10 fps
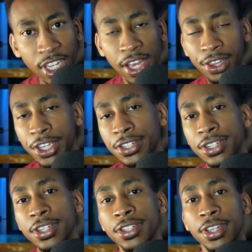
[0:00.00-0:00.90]

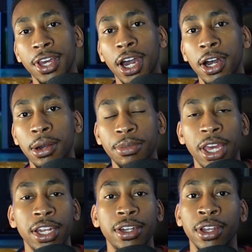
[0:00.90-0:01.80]
leases,
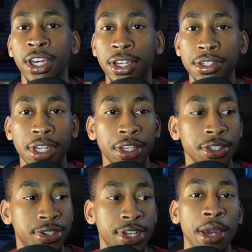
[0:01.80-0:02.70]
and selling
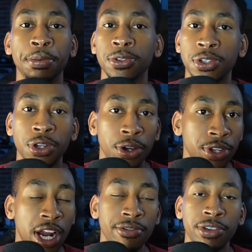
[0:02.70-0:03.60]
samples,
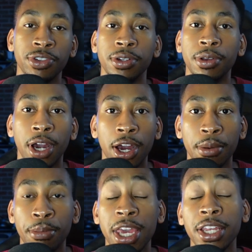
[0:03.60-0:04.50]
that I've even
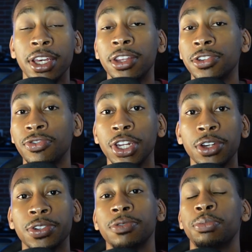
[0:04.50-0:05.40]
made in those
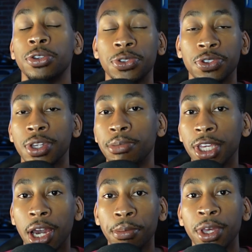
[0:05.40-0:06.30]
videos. If producers hit
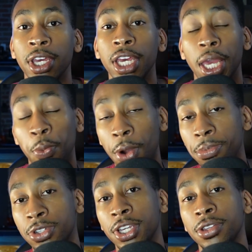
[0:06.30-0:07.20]
me up and want
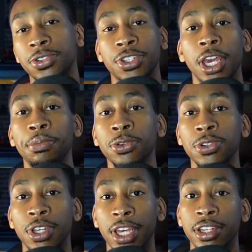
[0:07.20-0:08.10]
particular
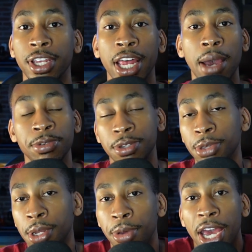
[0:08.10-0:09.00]
samples and it happens to be
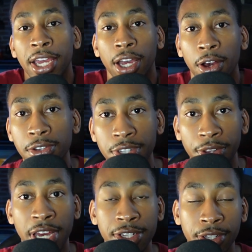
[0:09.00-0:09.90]
in a pack, I'll sell
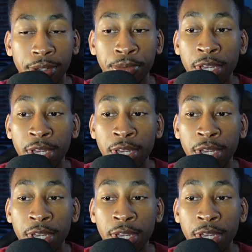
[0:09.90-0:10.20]
that to them.